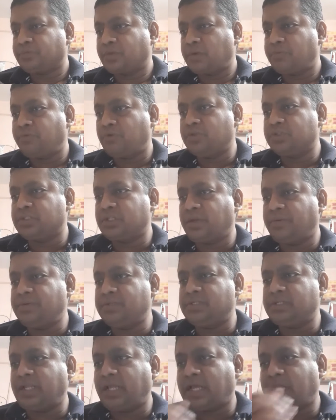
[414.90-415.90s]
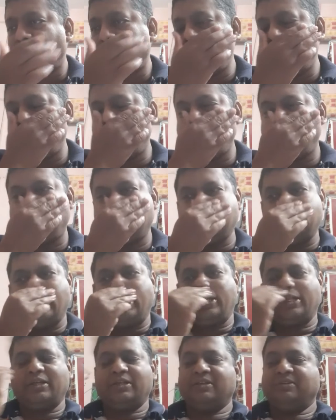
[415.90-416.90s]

post office recurring deposit.